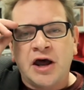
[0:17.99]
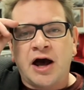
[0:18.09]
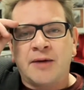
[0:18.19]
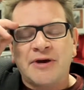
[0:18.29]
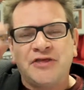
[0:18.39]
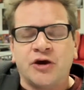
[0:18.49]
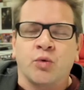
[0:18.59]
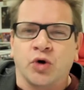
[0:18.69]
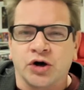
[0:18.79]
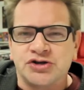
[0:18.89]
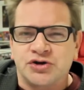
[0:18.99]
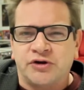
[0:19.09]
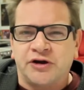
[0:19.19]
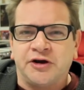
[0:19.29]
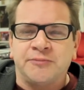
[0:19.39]
I think words are
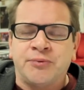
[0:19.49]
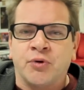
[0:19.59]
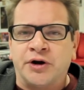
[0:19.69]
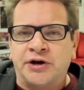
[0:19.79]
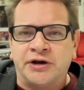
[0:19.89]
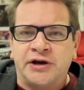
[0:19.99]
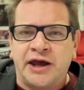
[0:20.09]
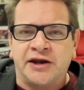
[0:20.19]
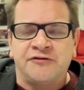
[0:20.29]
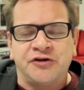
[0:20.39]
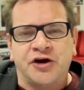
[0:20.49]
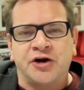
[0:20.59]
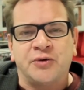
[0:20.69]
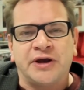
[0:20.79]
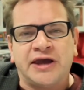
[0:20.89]
really important, and if you're going
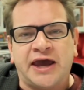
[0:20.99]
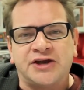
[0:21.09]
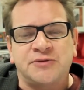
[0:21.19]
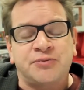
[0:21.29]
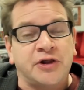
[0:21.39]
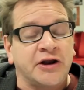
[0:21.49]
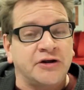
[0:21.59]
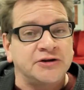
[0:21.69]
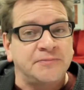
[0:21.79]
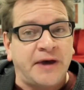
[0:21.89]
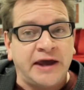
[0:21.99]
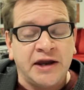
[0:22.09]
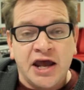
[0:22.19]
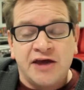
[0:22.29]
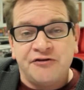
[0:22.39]
to engage in political debate,
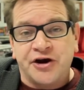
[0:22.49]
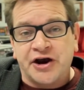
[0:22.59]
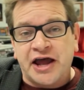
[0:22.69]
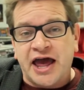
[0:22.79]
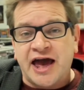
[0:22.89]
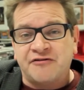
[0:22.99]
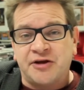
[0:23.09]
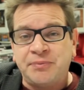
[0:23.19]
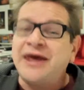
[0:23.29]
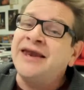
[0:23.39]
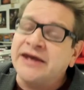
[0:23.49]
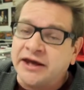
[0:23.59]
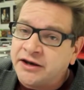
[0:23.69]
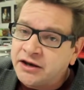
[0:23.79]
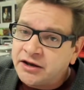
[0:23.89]
if you're going to have an opinion,